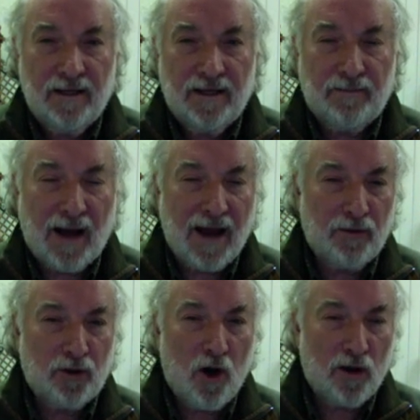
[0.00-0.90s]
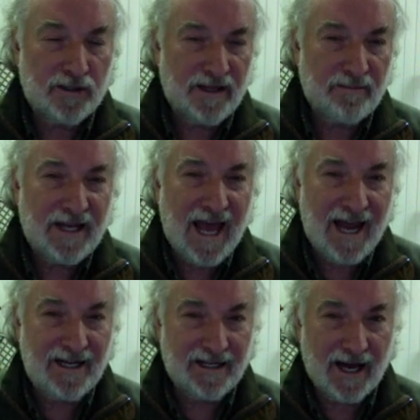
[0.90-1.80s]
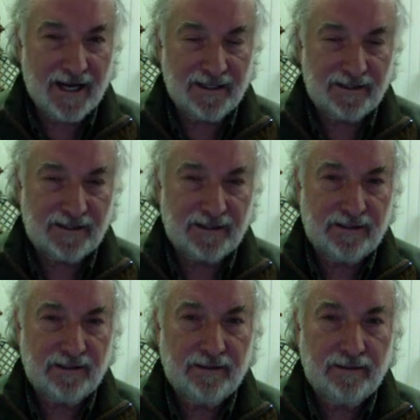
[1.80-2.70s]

The Bible calls them Canaanites.